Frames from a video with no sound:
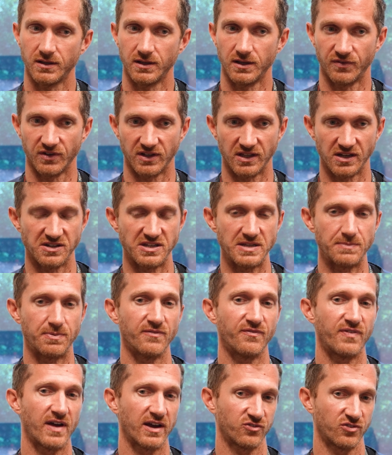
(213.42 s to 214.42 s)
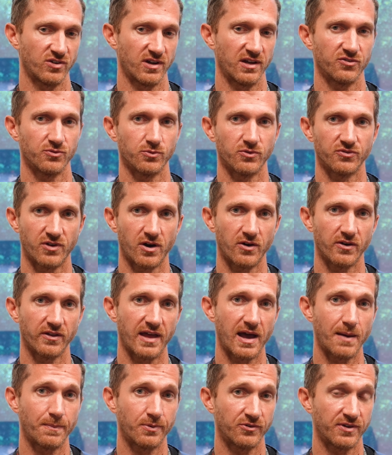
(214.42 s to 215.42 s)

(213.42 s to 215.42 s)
if you get a deep infection as a result of that,